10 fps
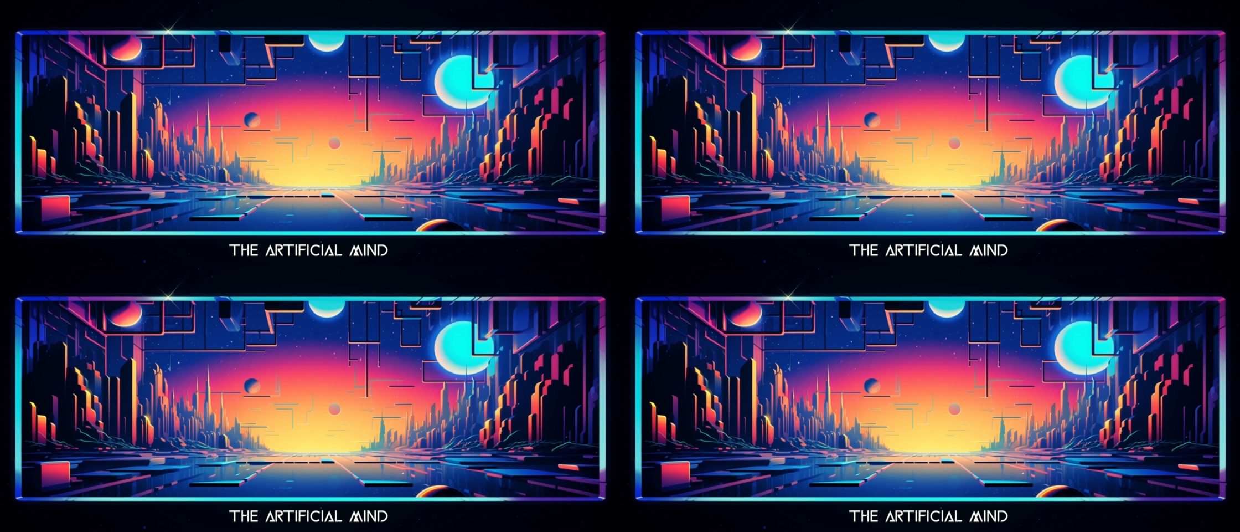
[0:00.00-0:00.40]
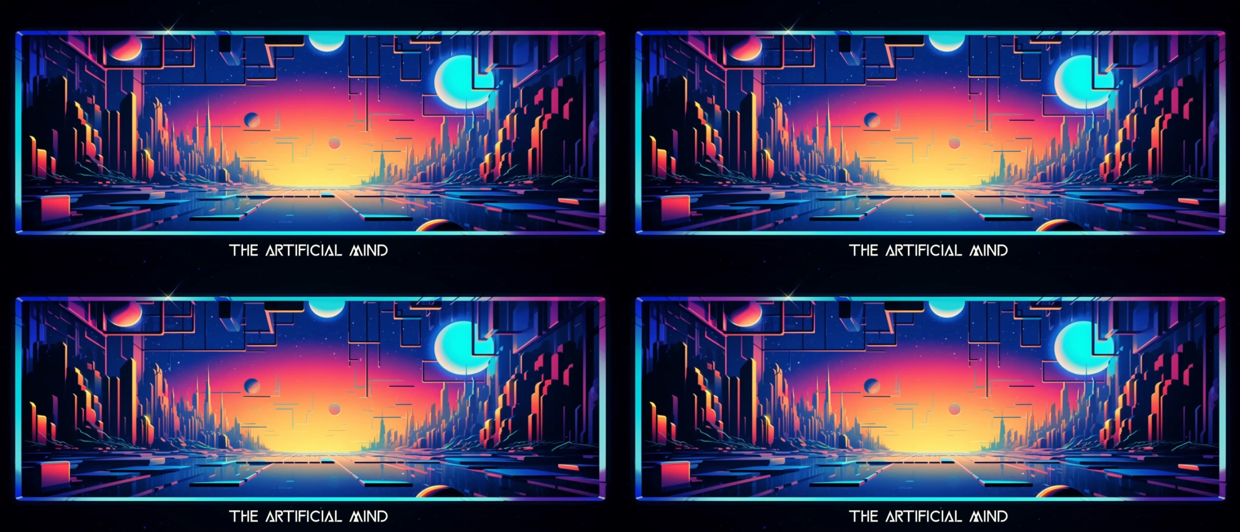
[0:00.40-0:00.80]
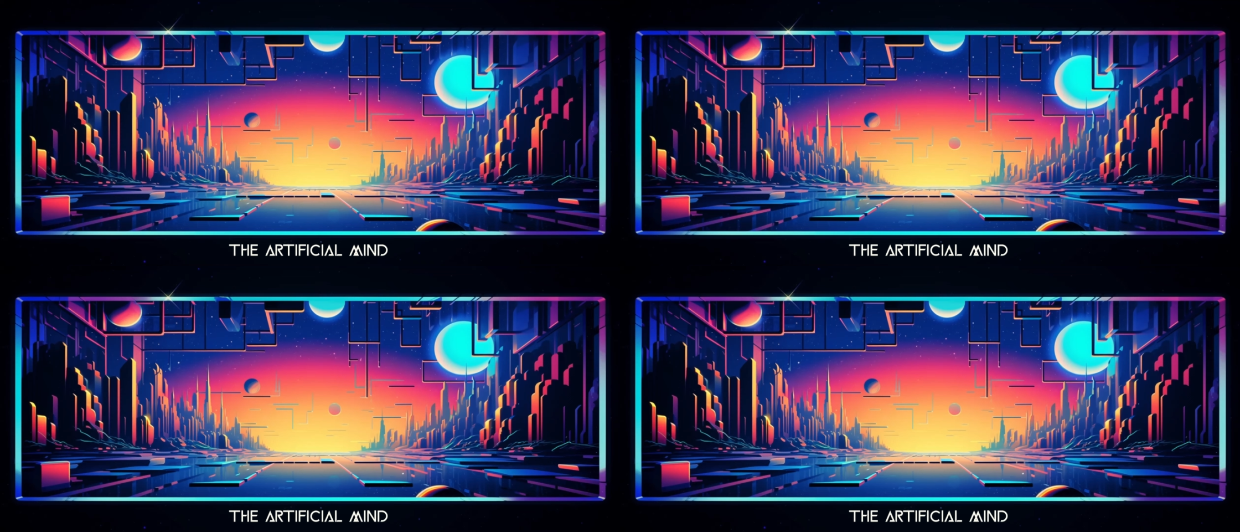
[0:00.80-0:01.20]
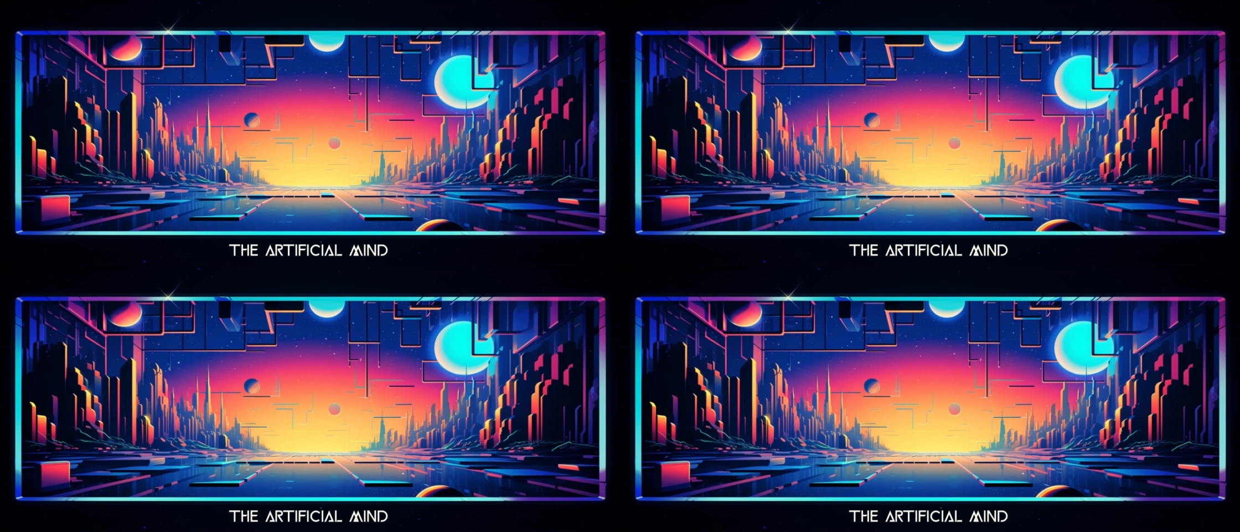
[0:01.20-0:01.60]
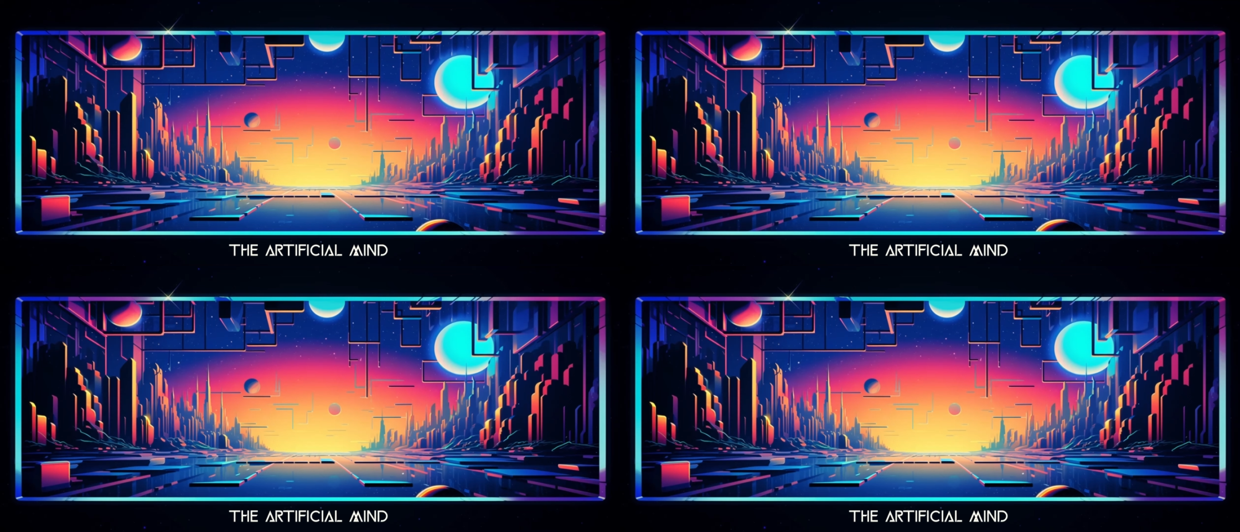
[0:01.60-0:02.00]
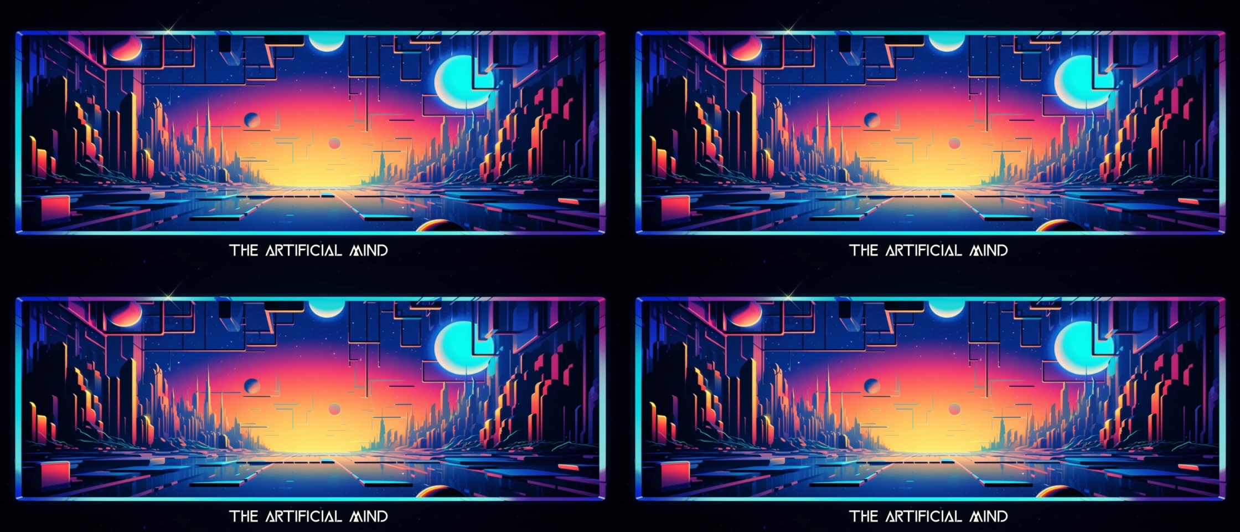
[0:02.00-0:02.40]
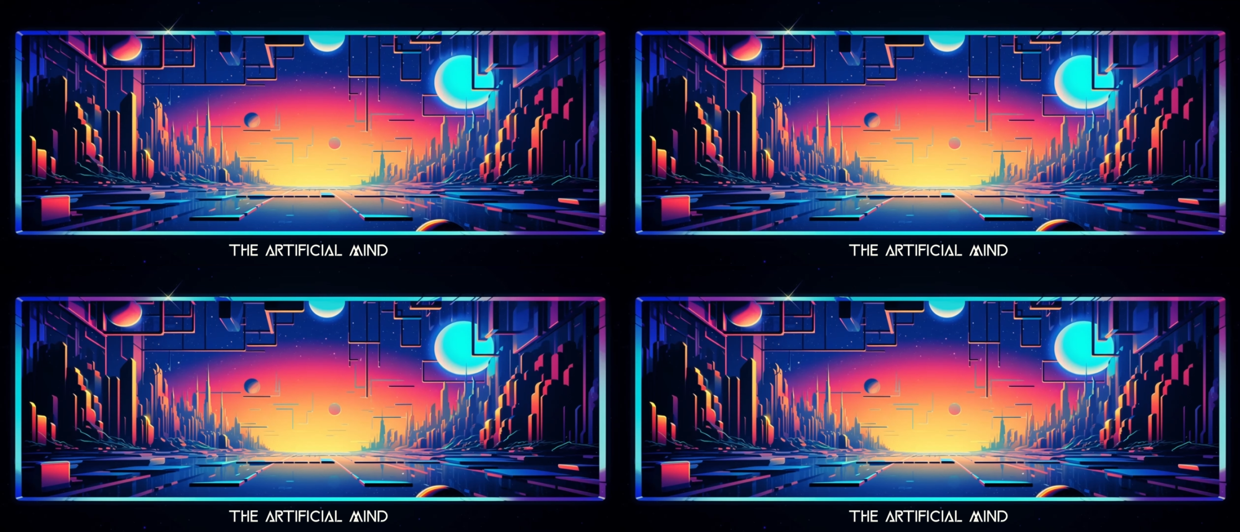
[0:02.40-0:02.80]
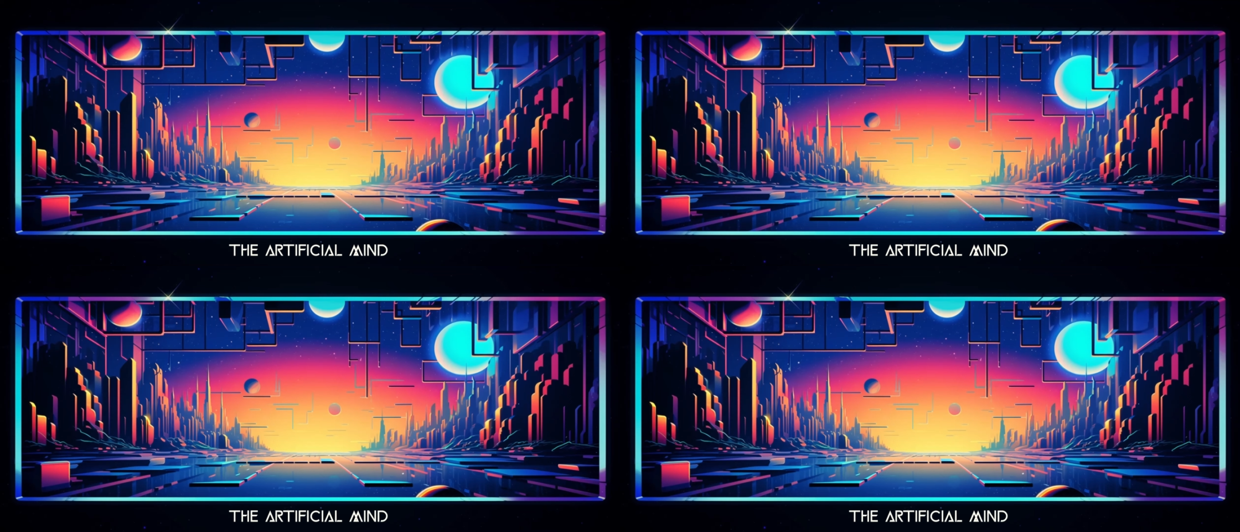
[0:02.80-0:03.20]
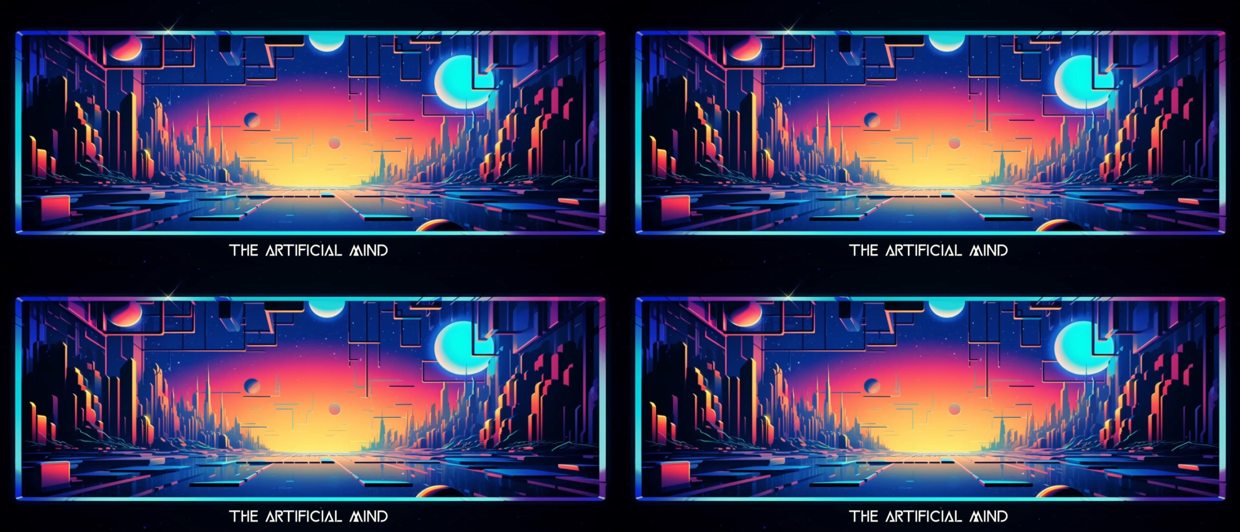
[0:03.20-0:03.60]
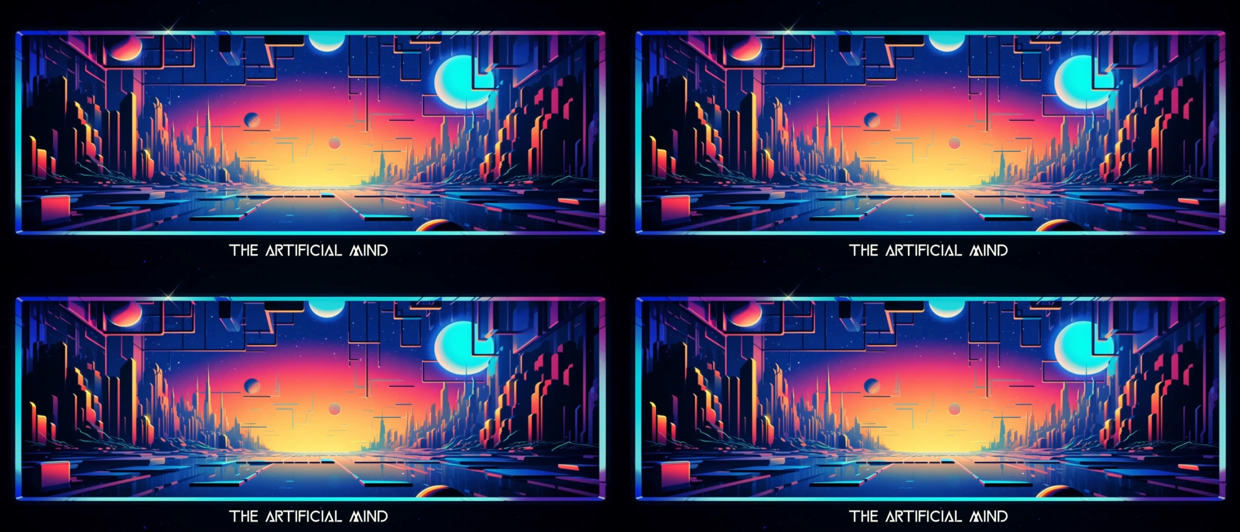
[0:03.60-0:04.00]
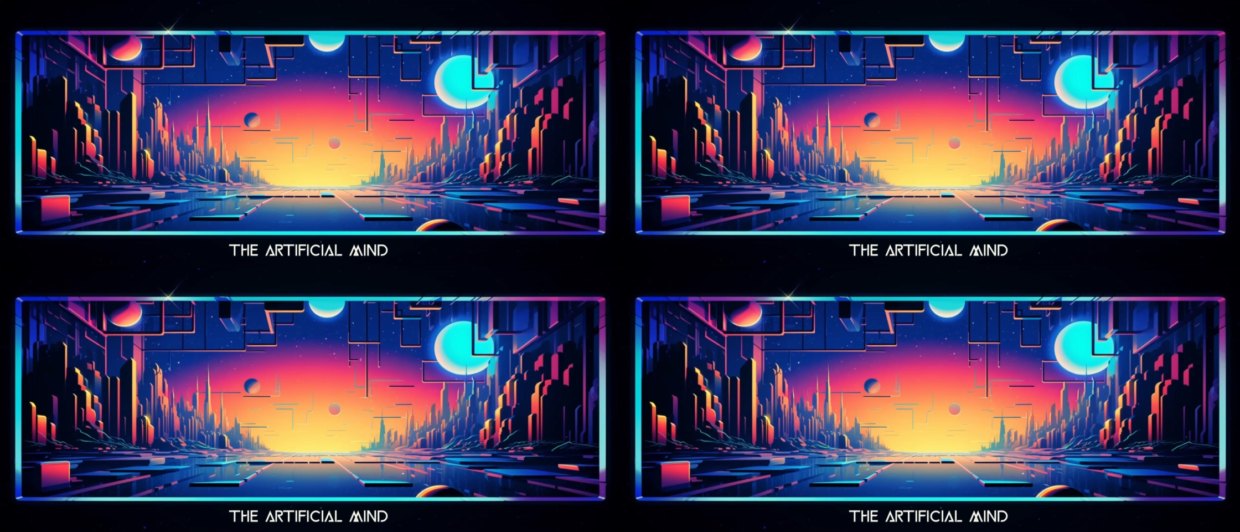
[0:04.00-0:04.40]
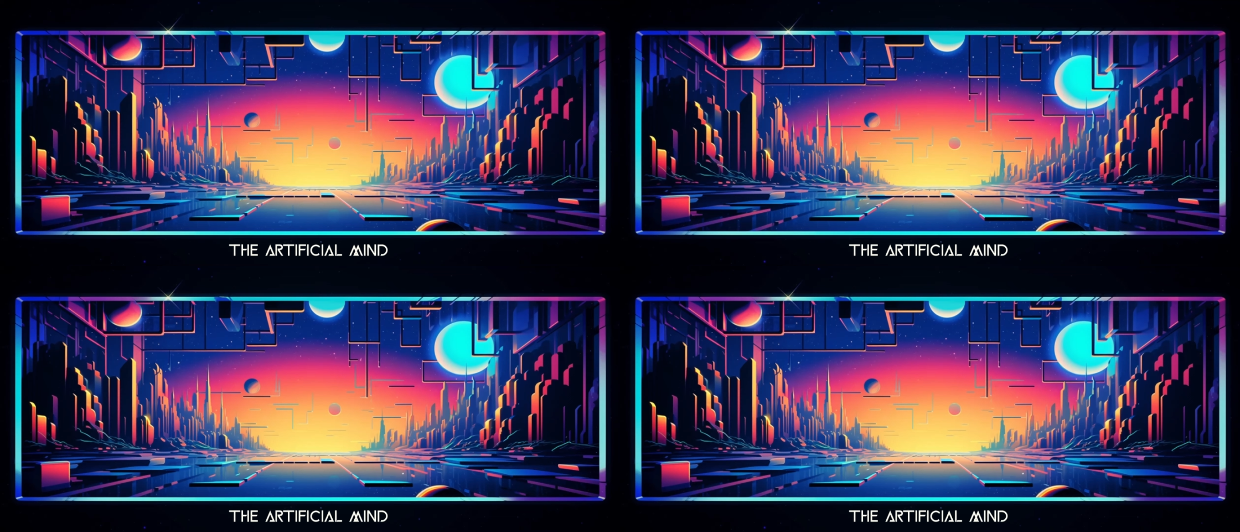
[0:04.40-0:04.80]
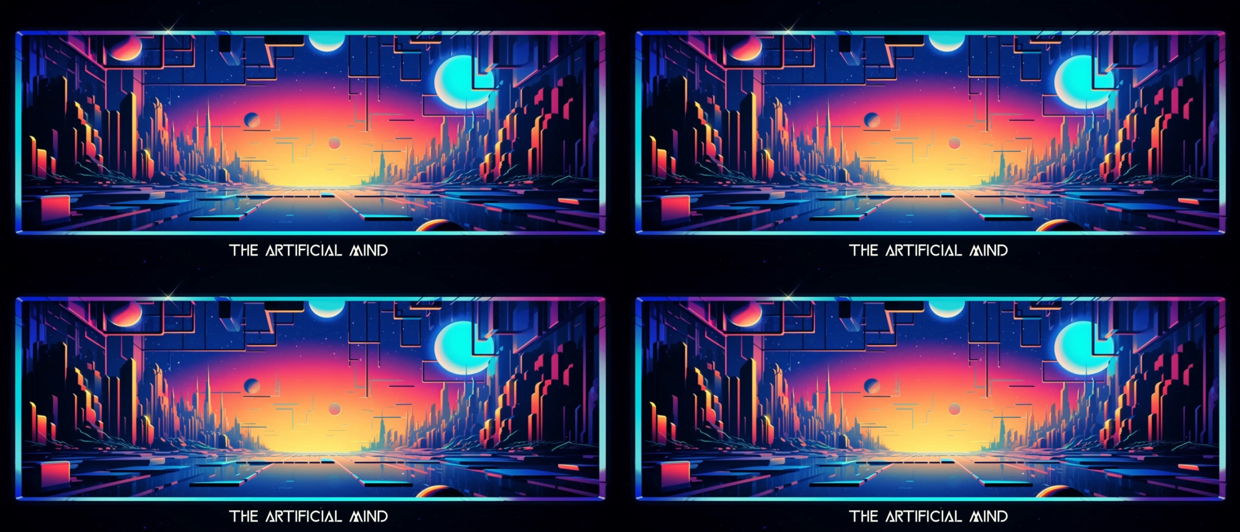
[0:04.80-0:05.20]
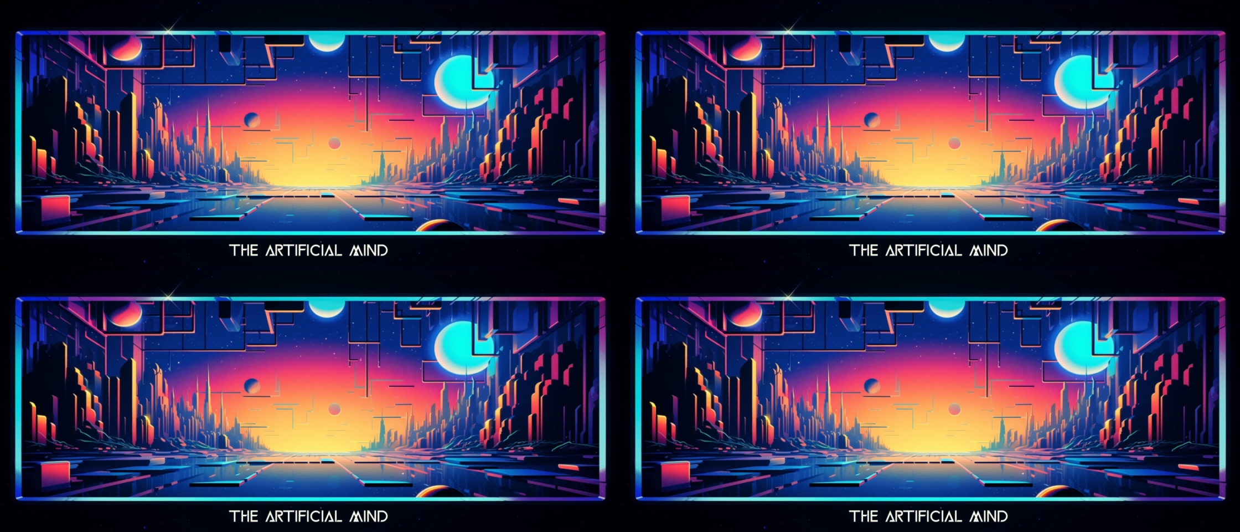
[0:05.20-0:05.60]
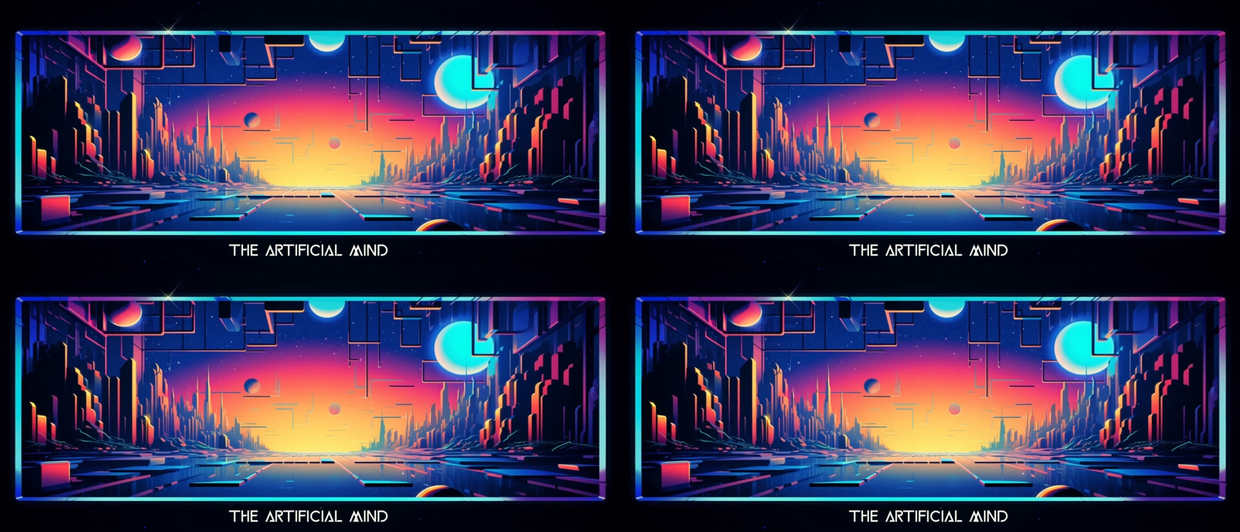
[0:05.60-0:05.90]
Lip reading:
No face is visible, so there are no lips to read.